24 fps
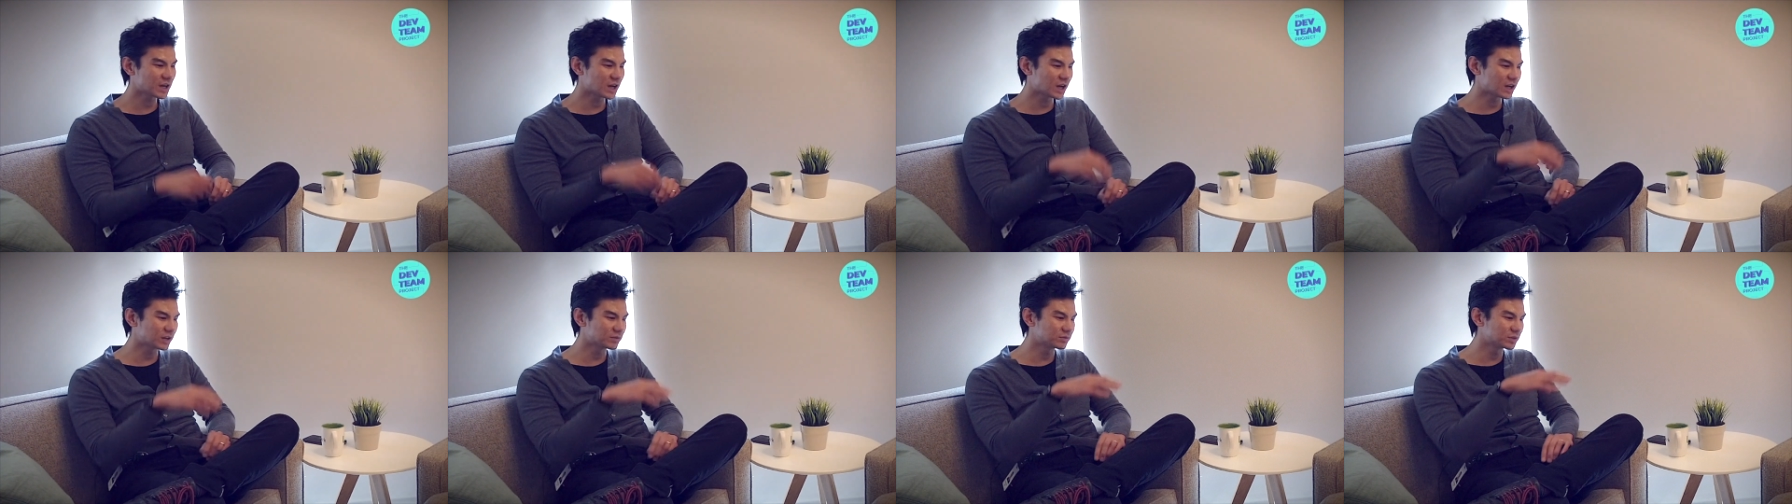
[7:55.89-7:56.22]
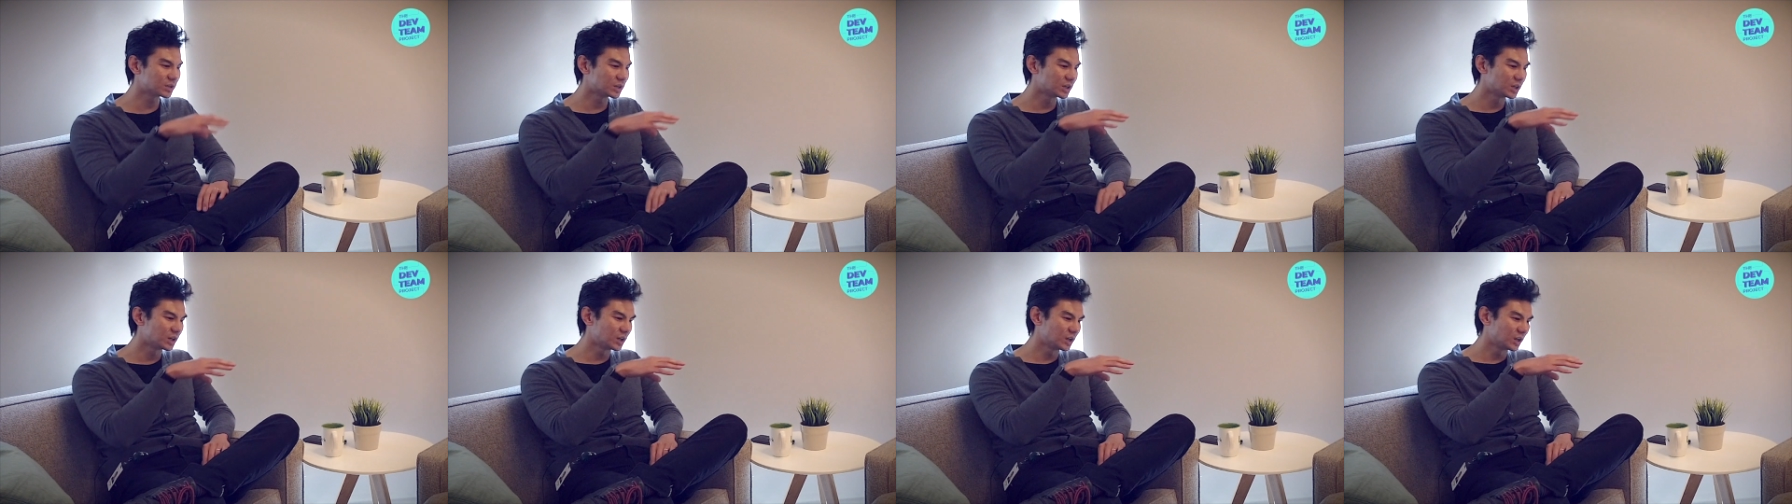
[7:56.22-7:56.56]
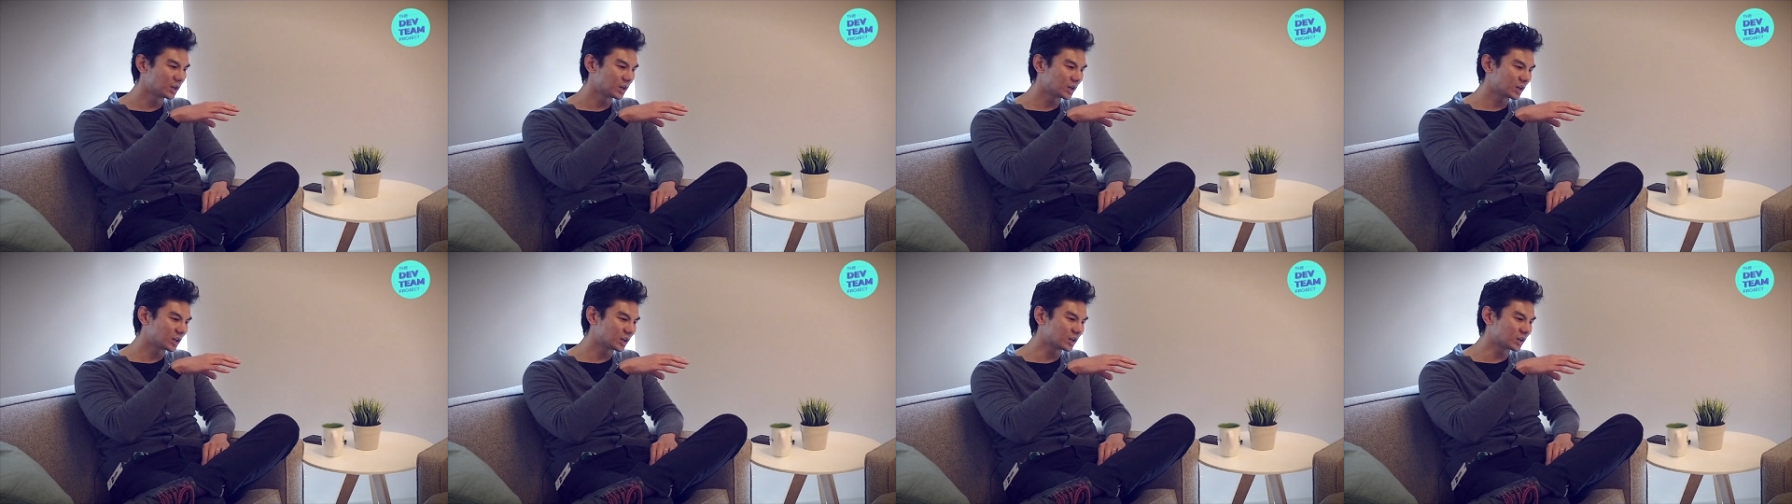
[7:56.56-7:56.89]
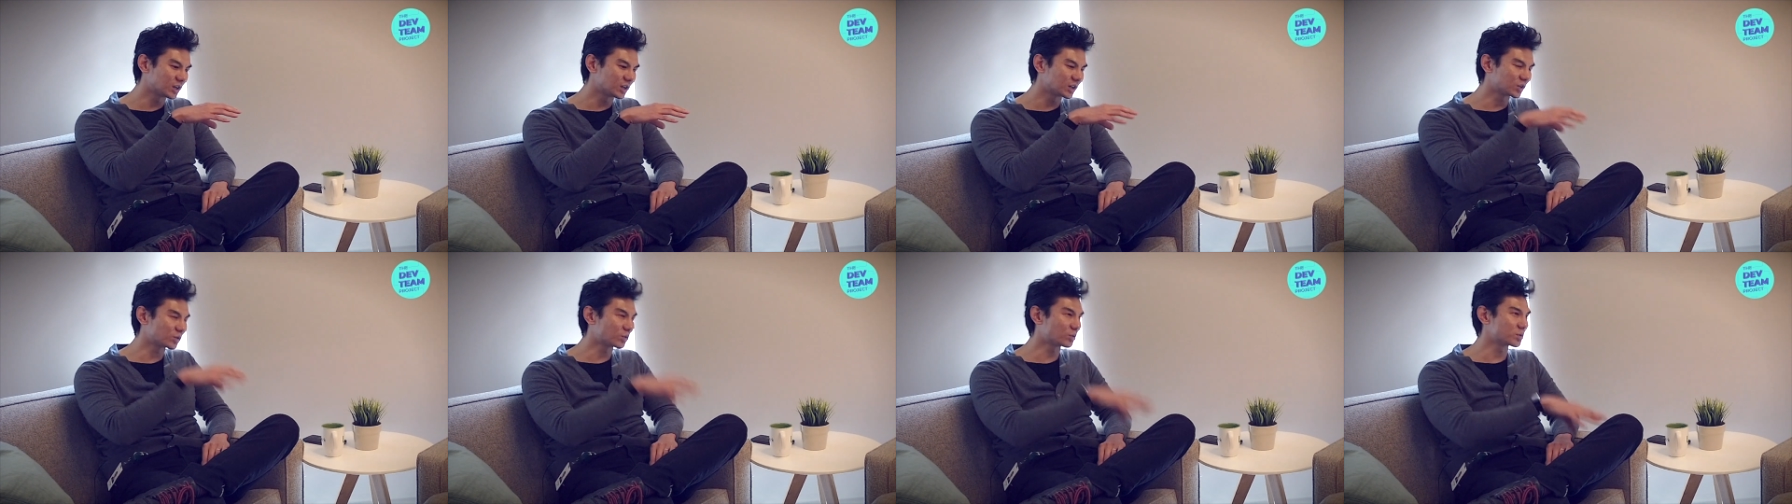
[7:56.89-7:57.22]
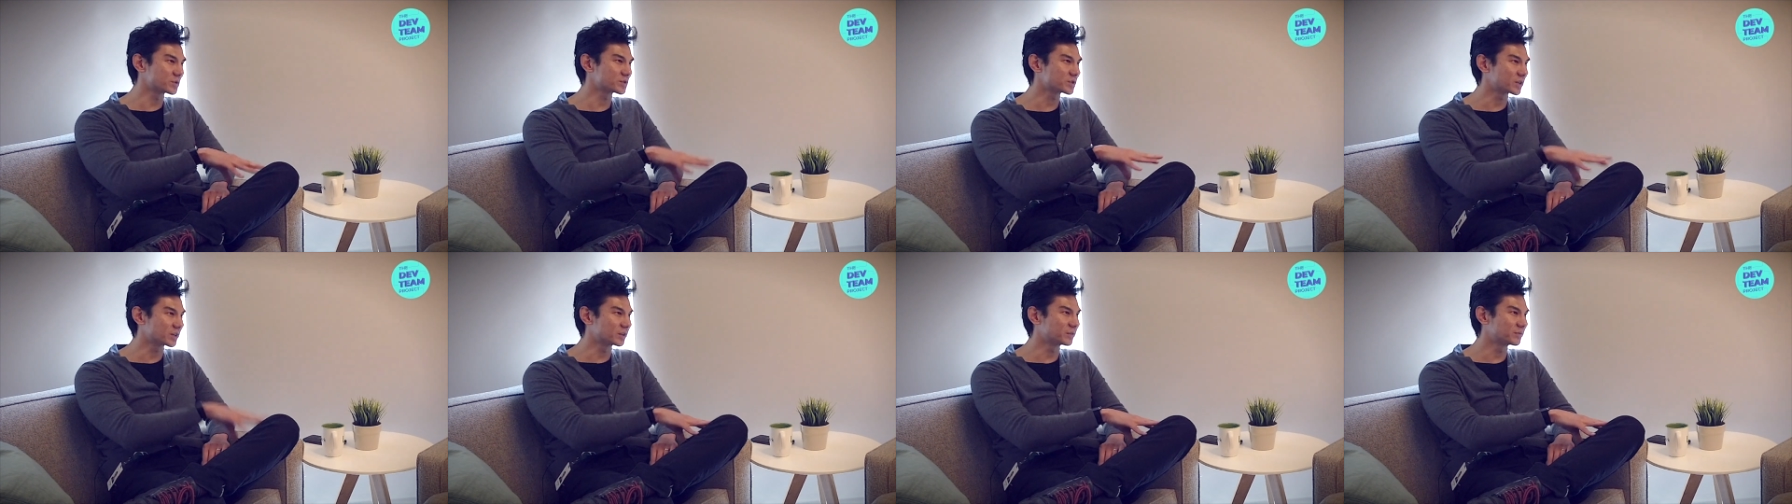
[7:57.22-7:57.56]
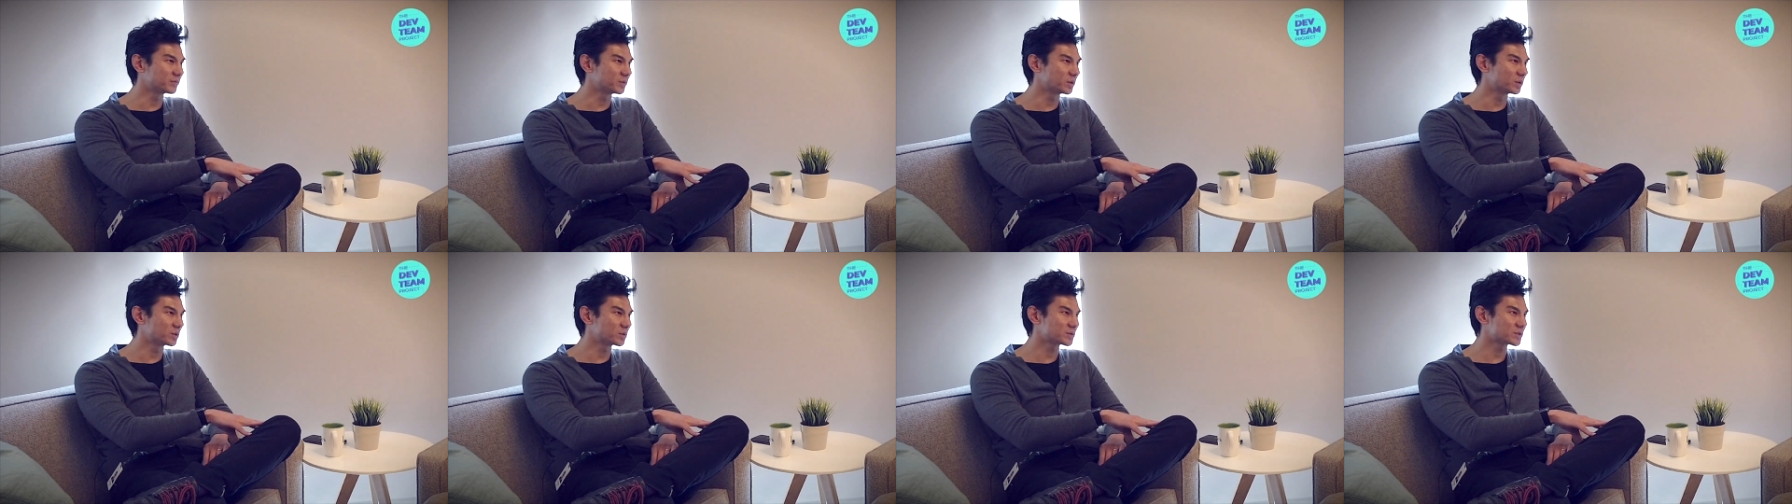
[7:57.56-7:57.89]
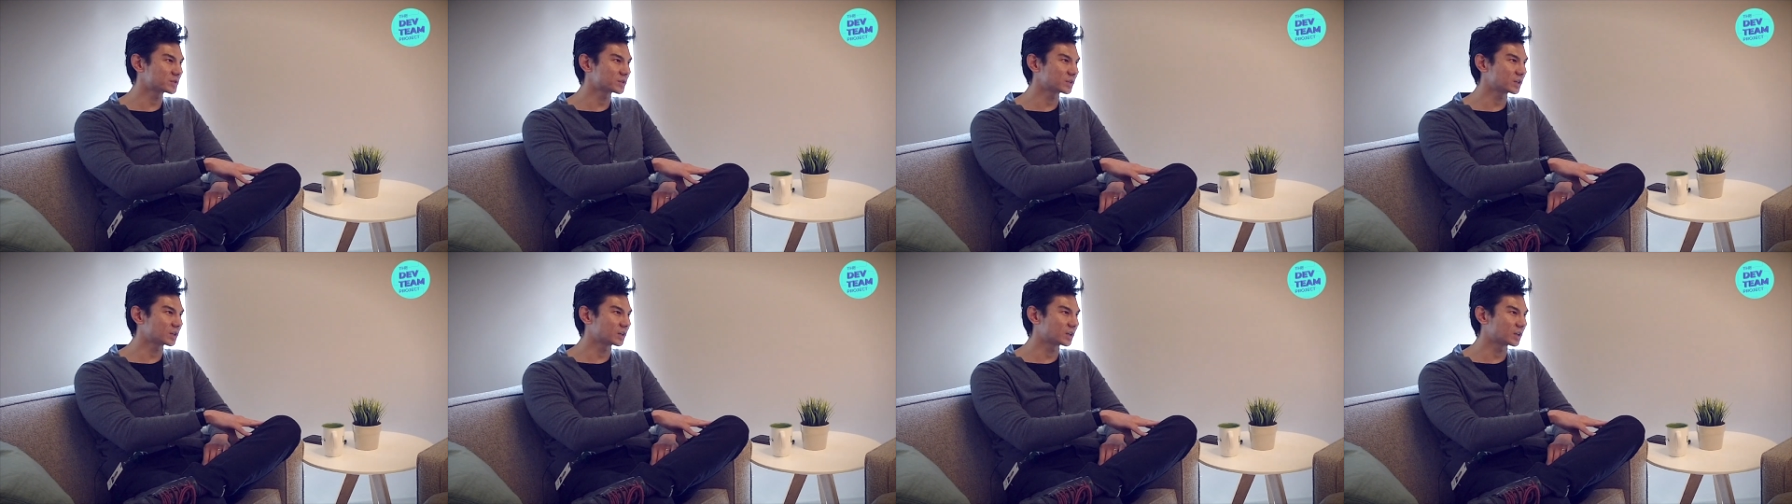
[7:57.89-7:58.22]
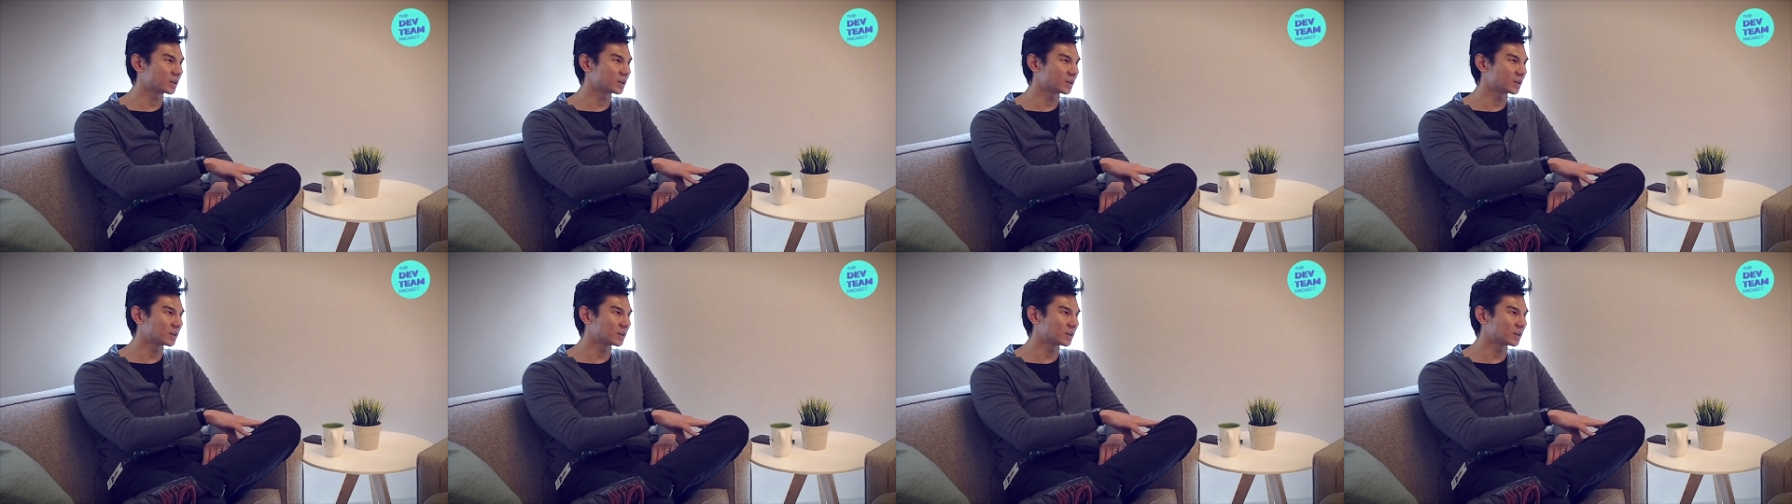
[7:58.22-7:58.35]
have a core set of folks